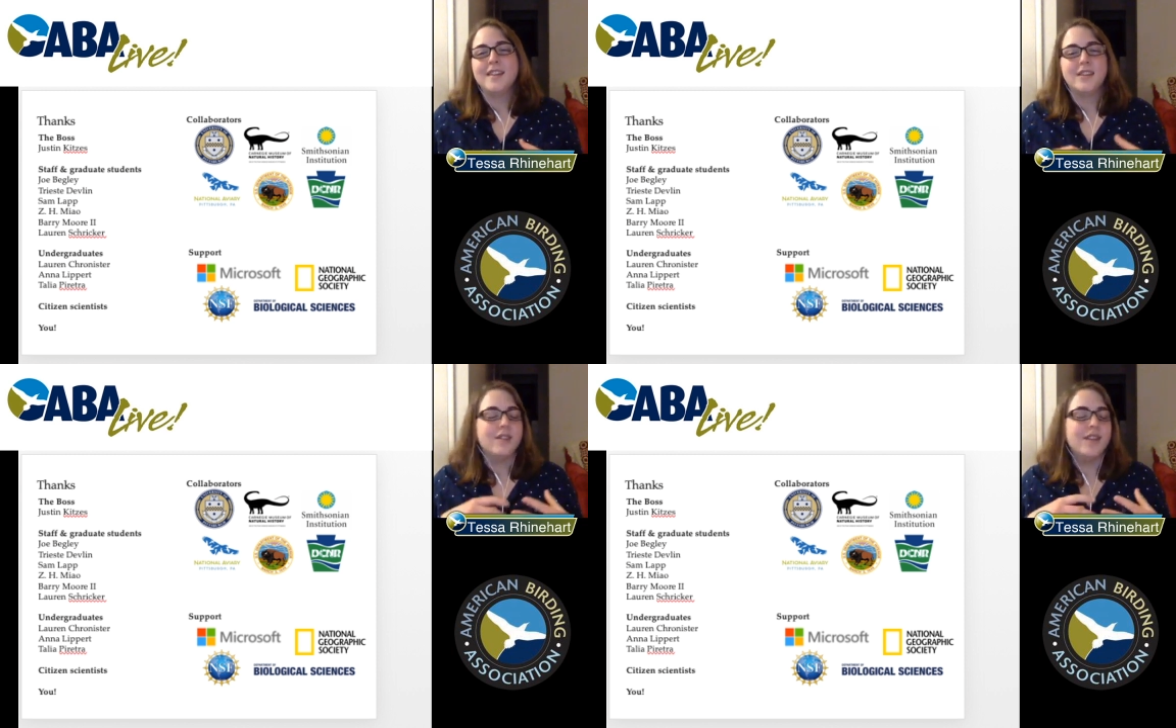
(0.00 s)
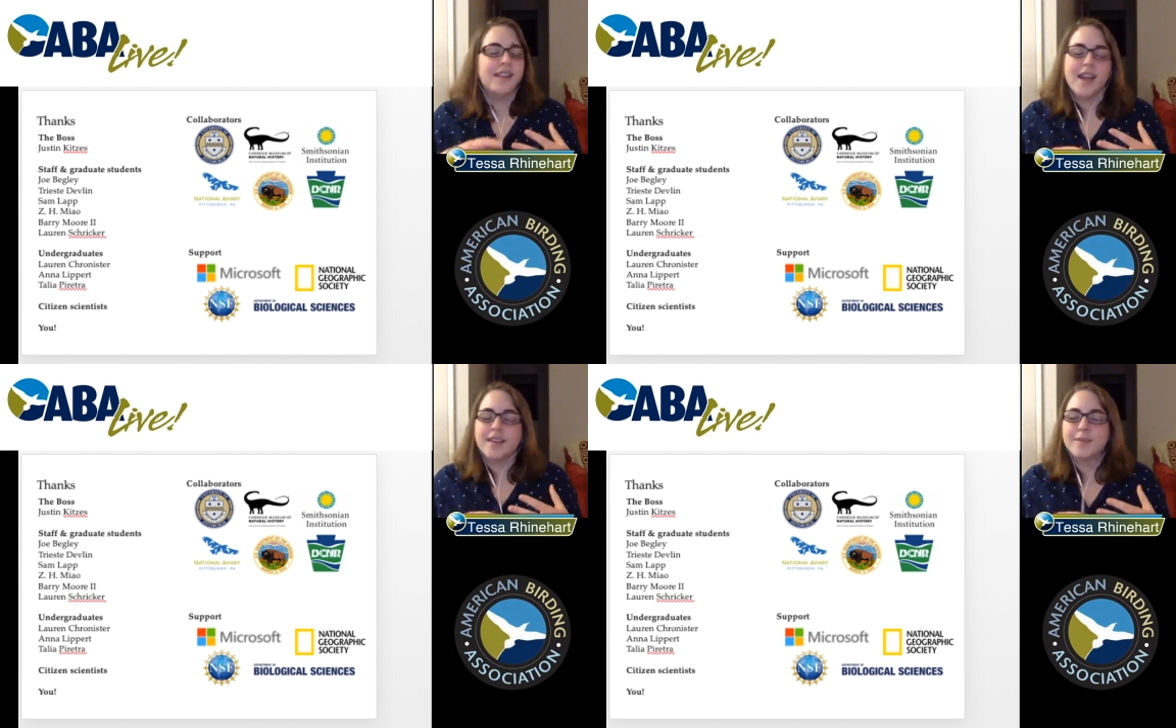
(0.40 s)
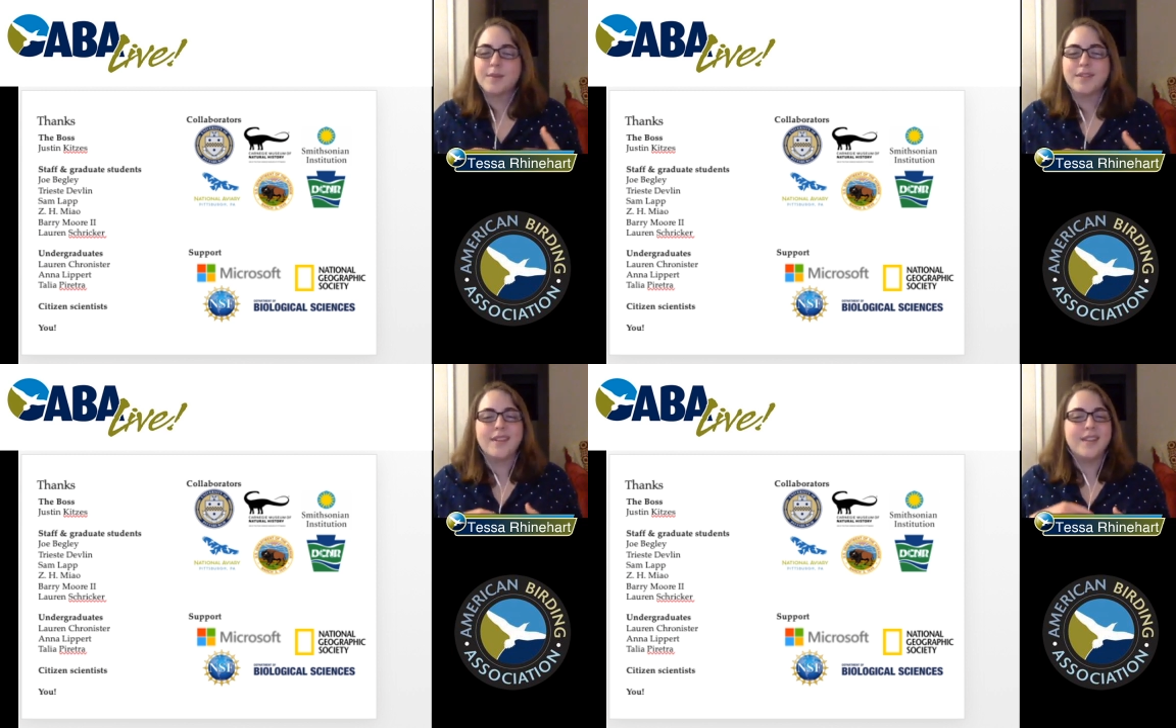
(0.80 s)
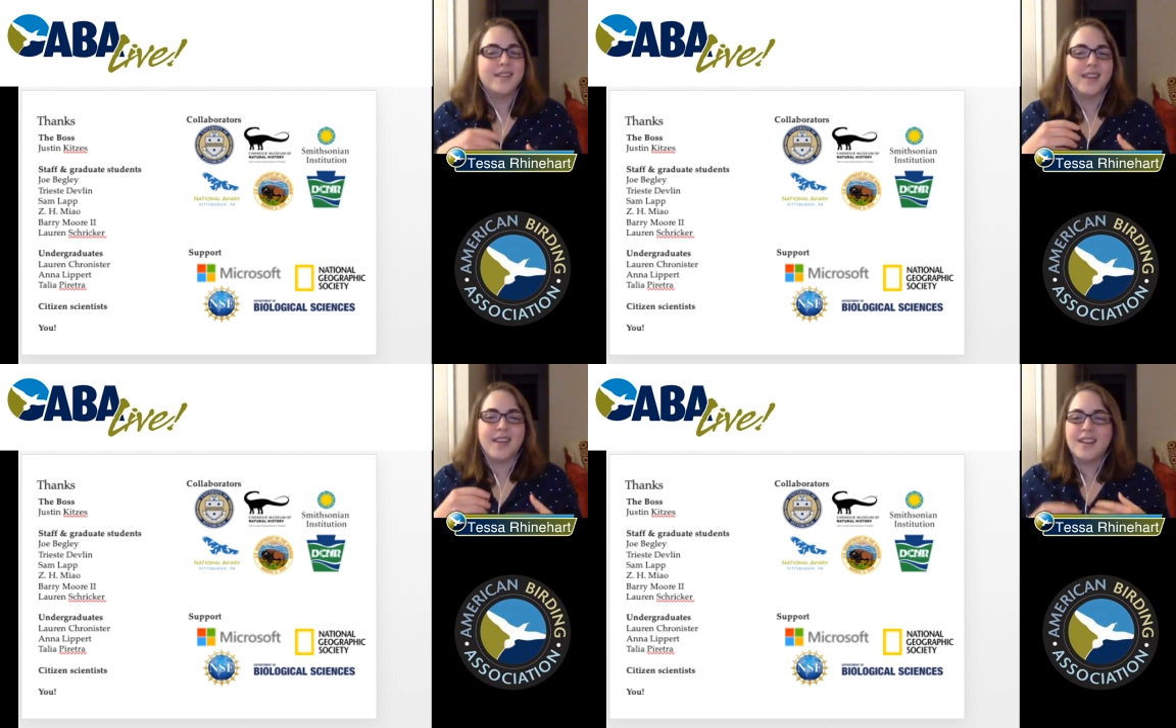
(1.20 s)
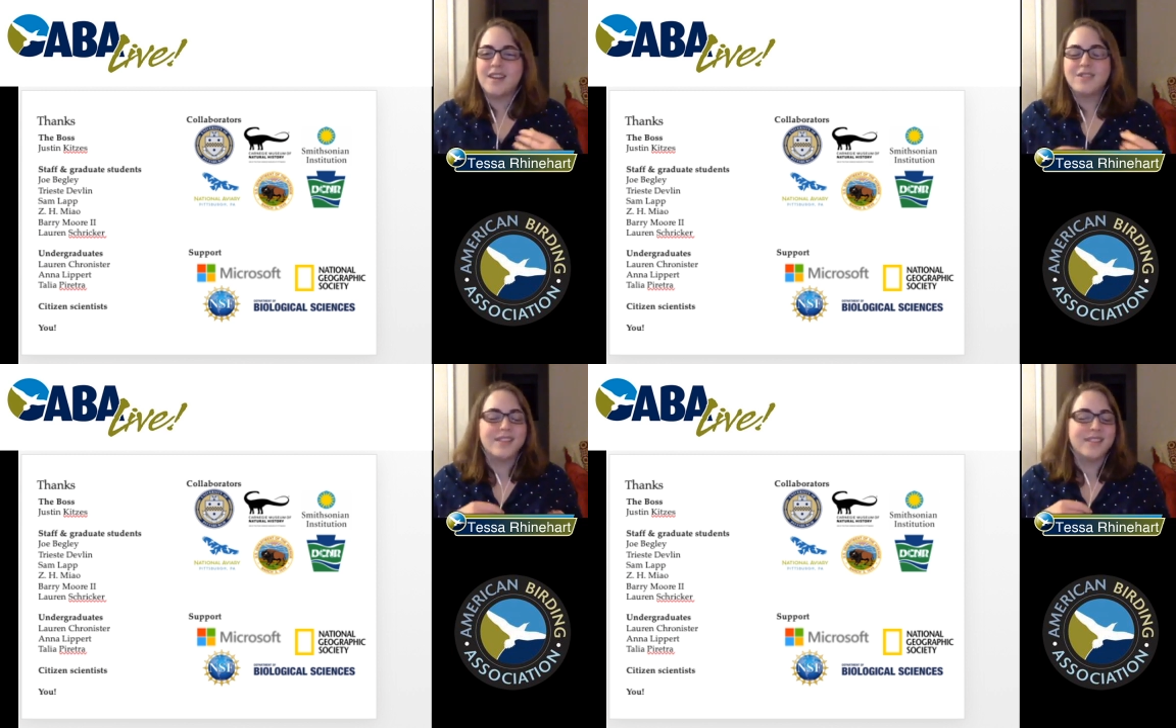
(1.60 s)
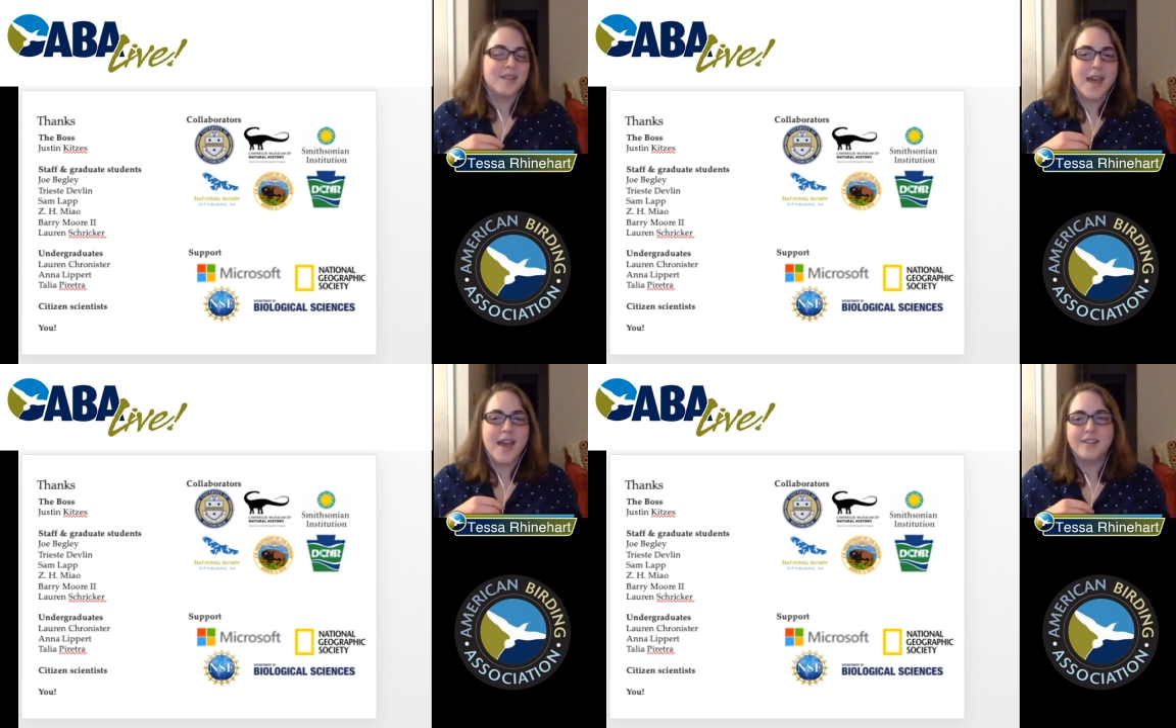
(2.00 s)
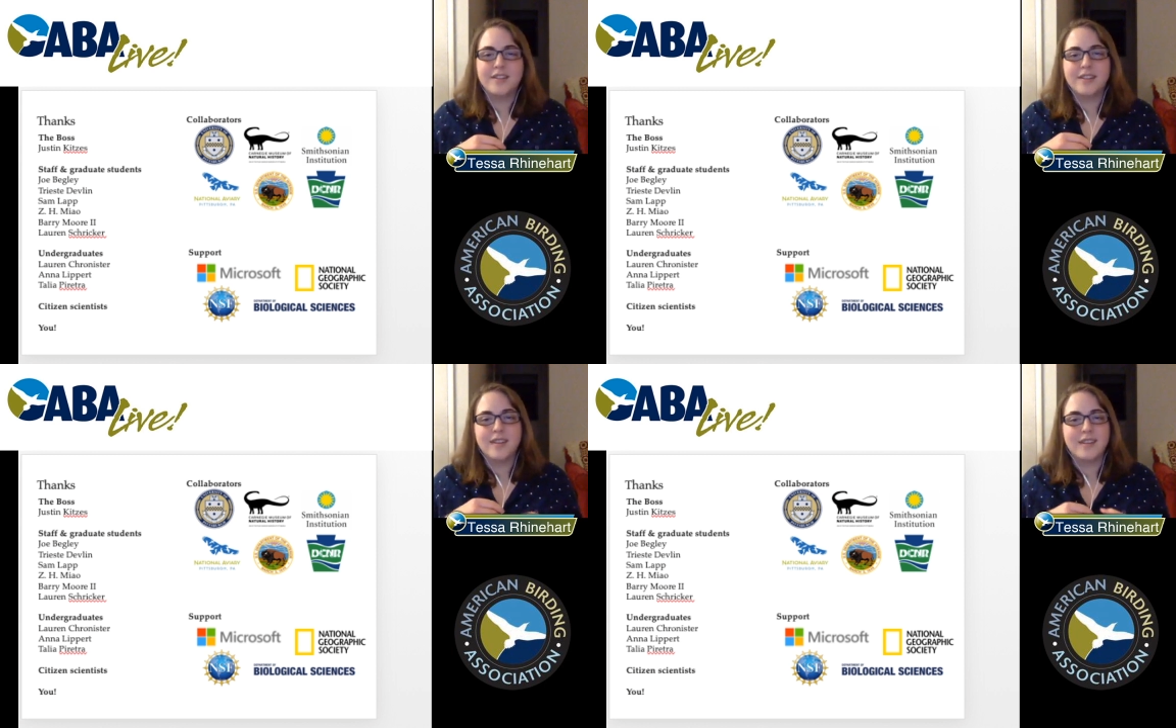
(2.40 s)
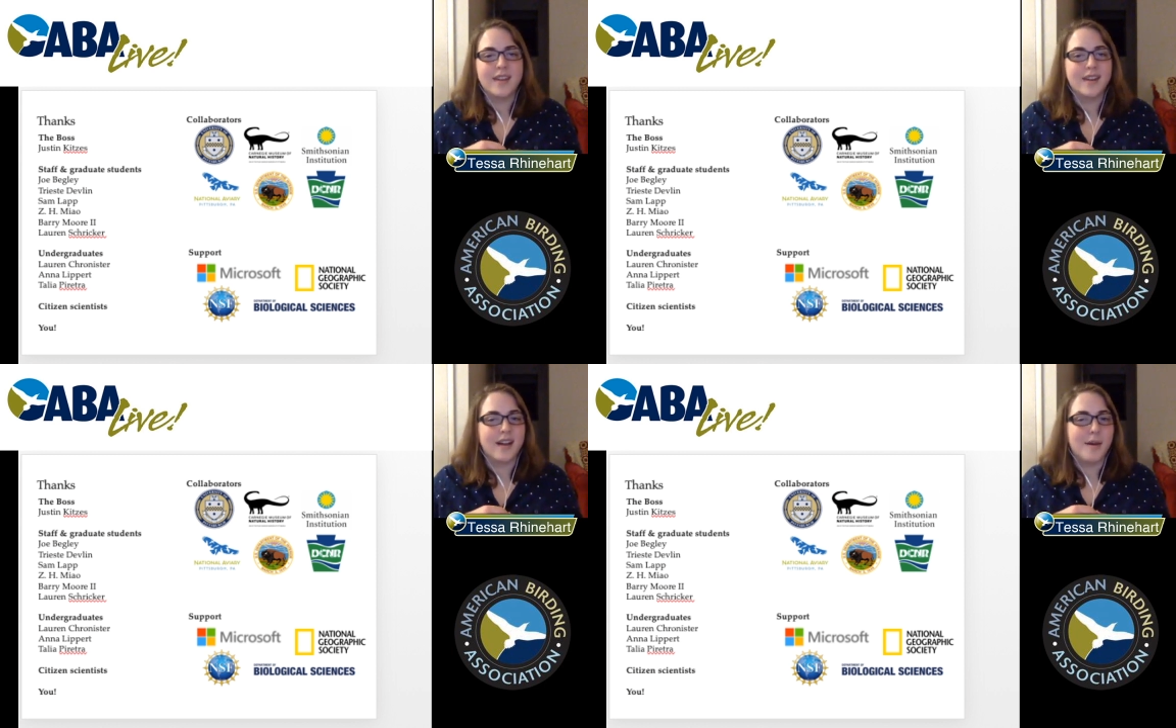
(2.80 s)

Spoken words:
unique expertise and interest and passion that